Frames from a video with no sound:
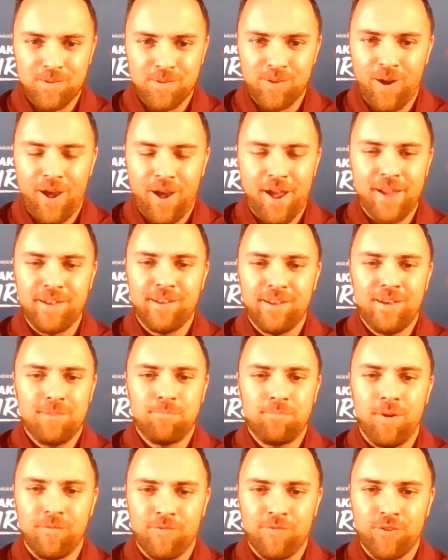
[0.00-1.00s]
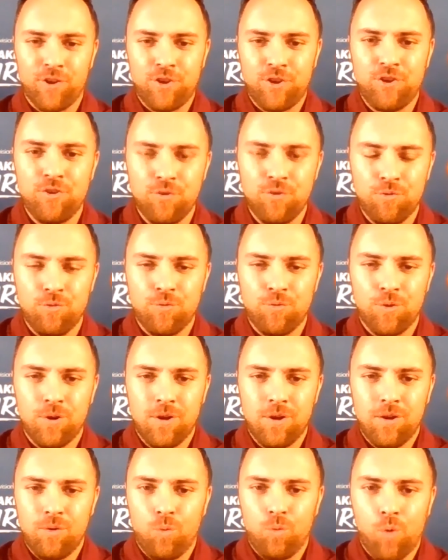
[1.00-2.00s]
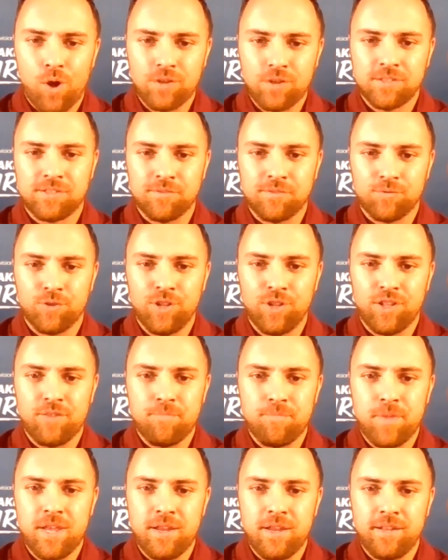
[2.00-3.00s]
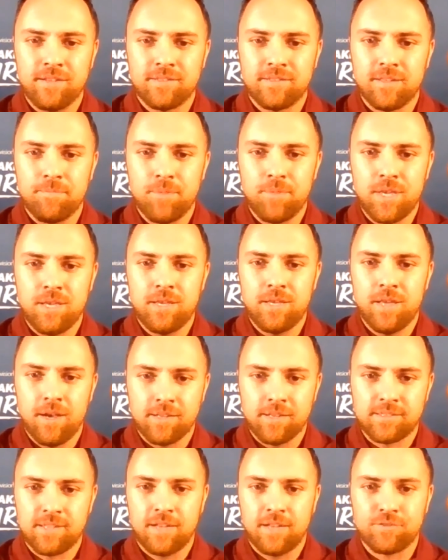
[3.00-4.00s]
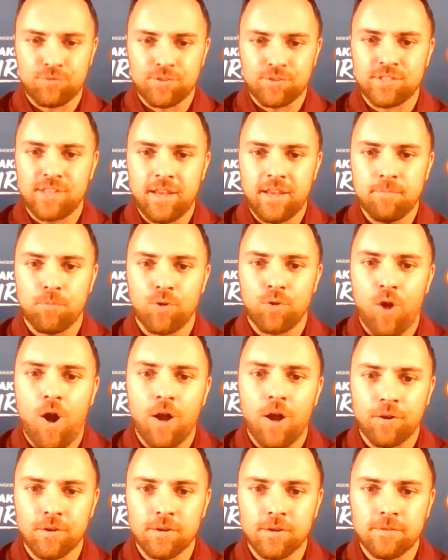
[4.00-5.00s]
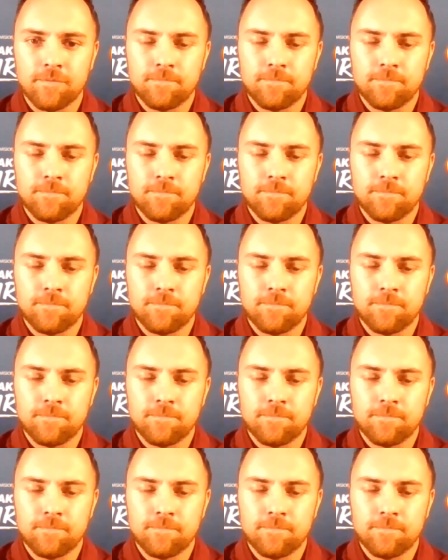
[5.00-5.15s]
right? But for you, what does it really mean to be a Central State Marauder?